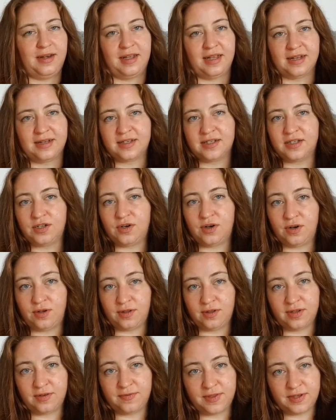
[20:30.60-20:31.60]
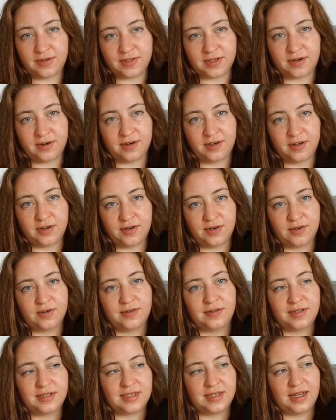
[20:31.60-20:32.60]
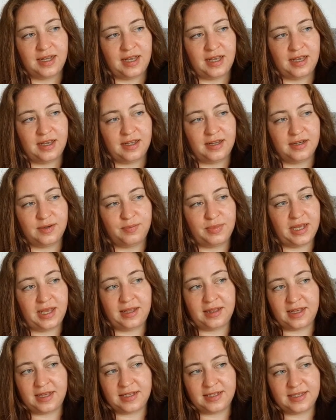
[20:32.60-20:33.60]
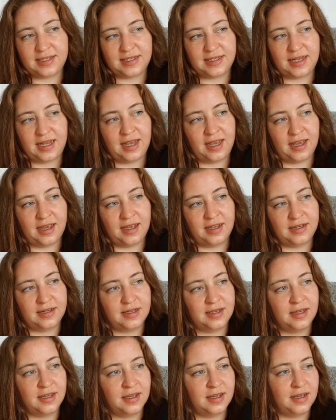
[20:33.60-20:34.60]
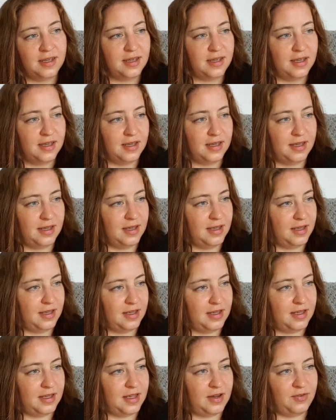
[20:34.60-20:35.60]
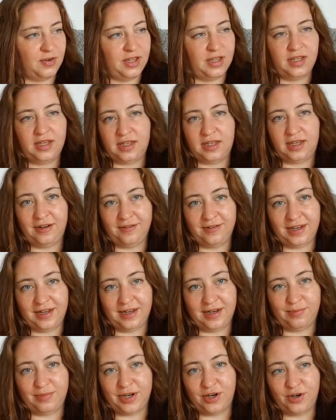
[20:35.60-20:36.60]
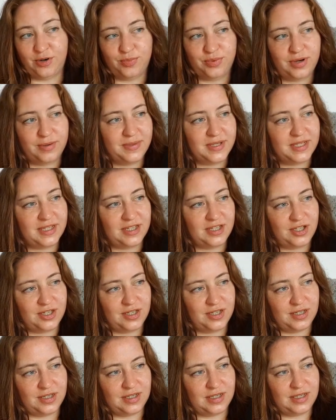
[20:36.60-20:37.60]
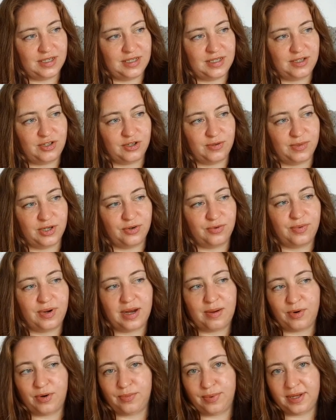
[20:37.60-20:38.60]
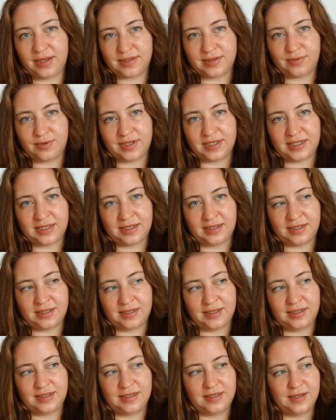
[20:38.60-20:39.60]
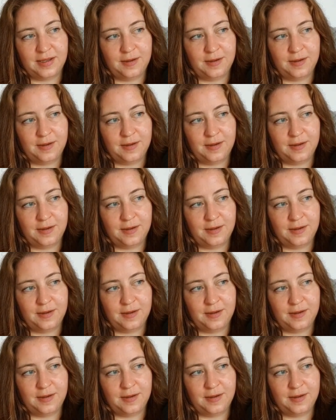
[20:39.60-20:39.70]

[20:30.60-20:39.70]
links to all of those articles and playlists and everything that you need about prepositions, German grammar resources.